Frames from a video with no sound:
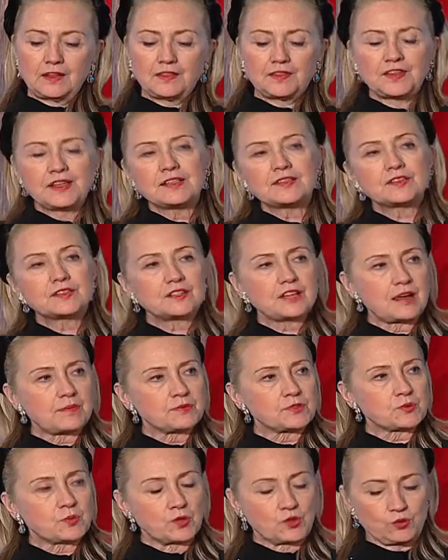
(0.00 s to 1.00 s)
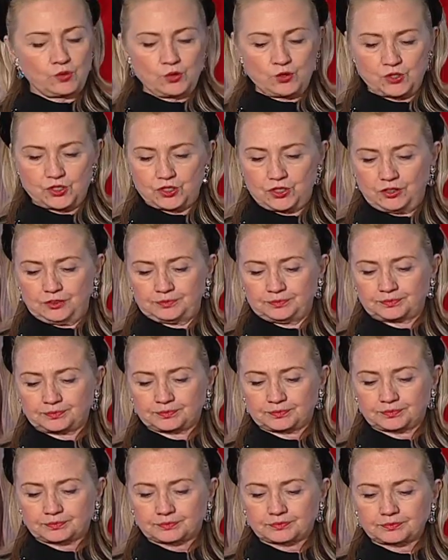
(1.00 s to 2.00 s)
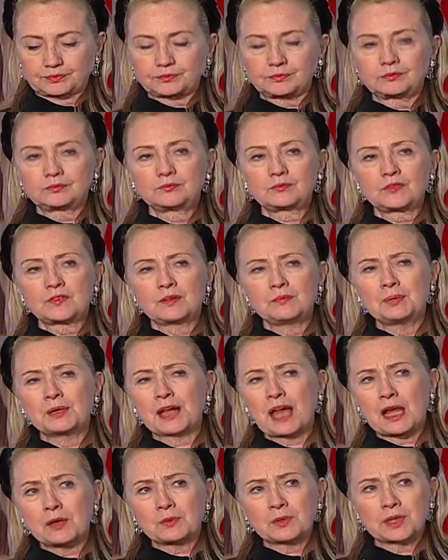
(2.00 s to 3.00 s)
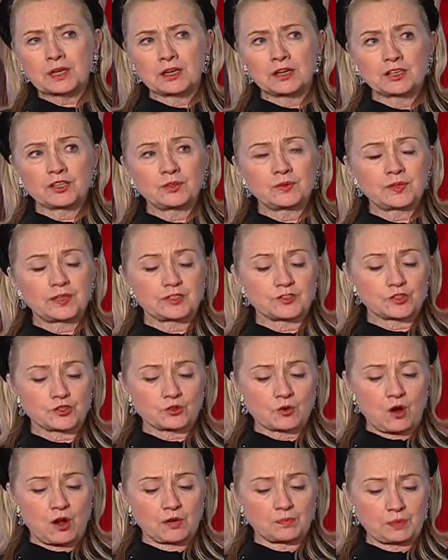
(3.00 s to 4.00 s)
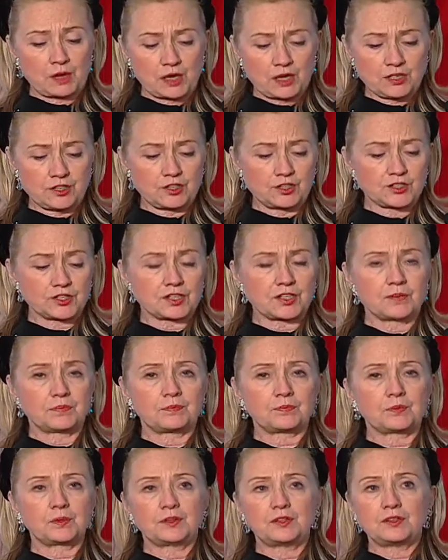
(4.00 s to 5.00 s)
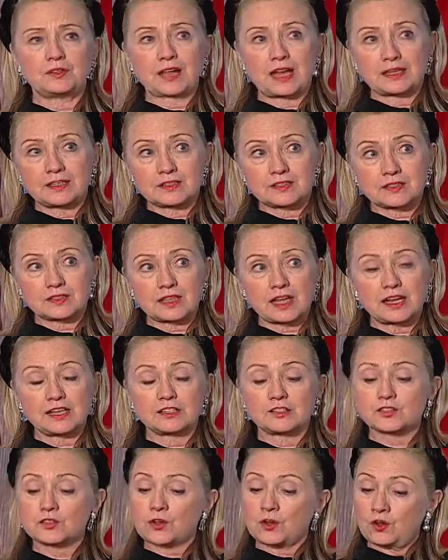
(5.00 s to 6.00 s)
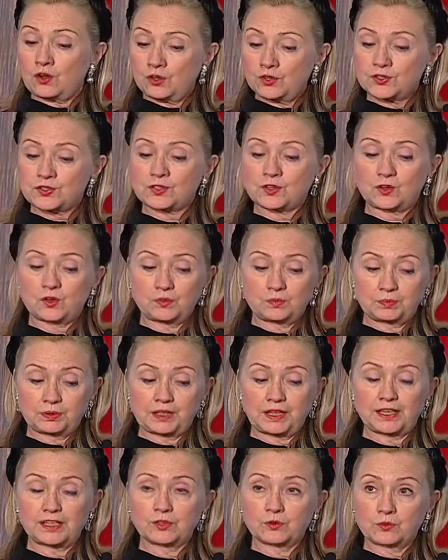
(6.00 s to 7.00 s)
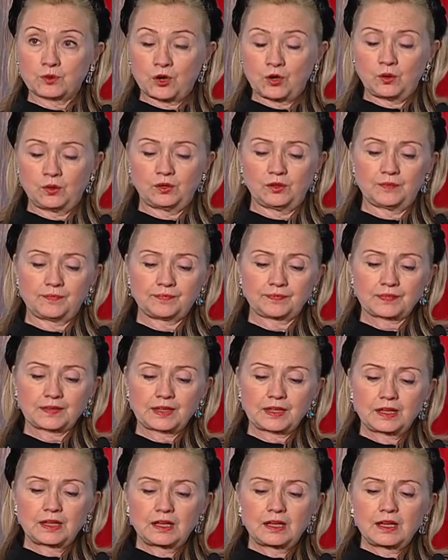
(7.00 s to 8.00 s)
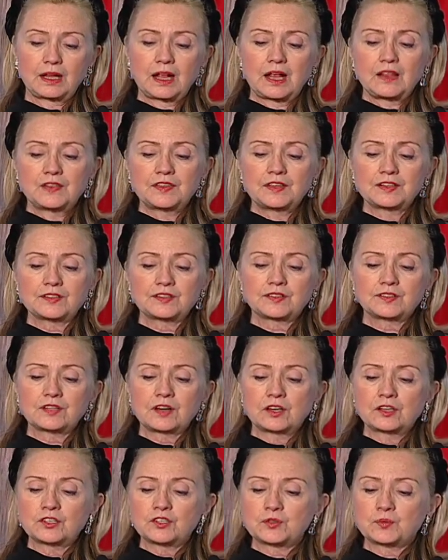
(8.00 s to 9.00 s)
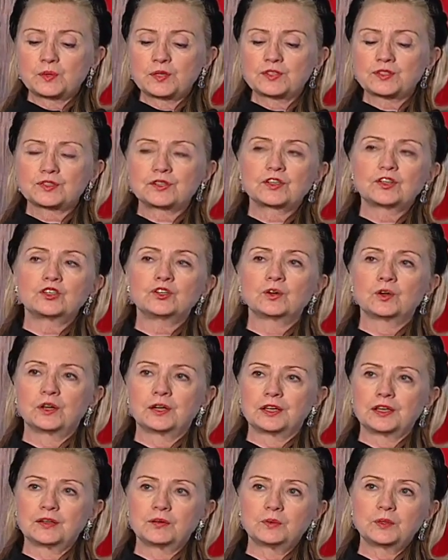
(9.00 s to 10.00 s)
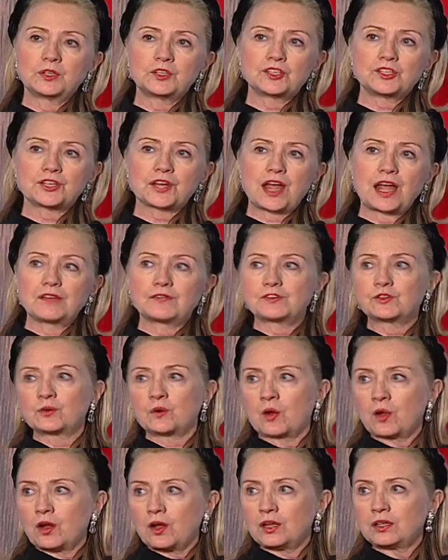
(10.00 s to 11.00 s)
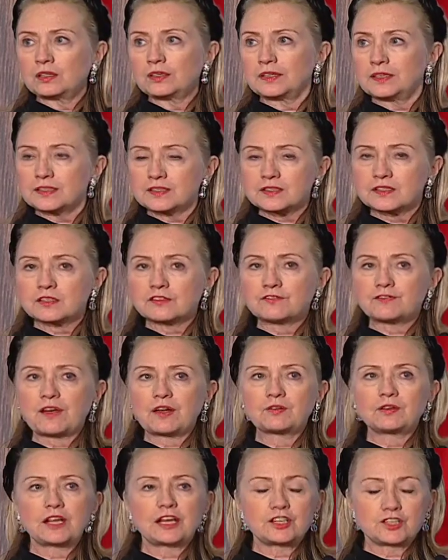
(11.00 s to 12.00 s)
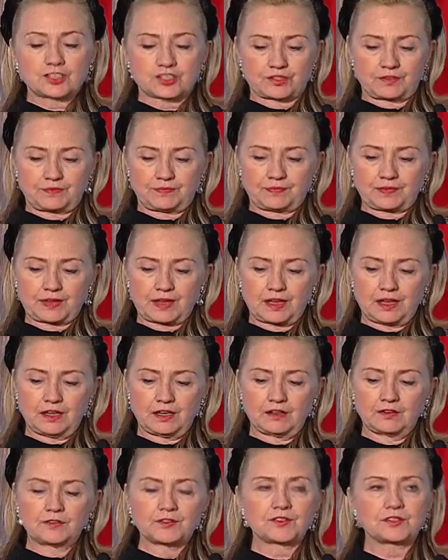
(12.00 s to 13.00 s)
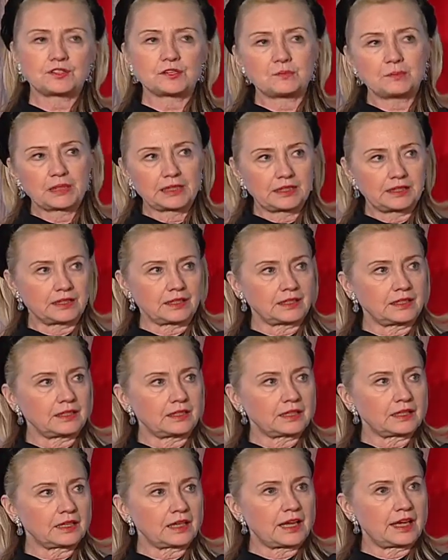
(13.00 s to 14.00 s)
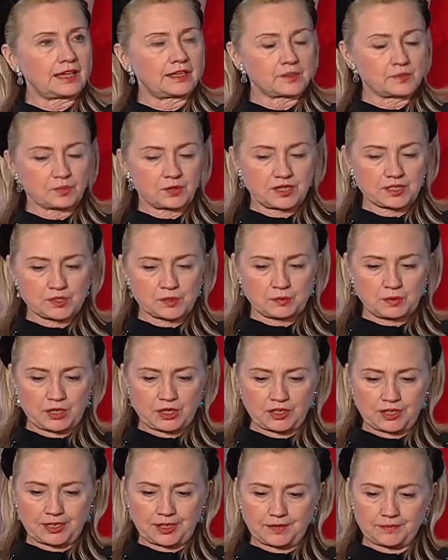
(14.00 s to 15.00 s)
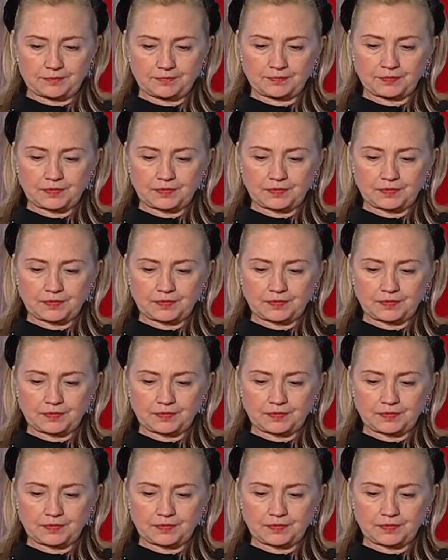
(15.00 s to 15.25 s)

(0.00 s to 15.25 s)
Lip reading: These steps were crucial, but I would argue that a strong partnership with the United States also played a role. This starts with security, which, after all, is the foundation of stability and prosperity.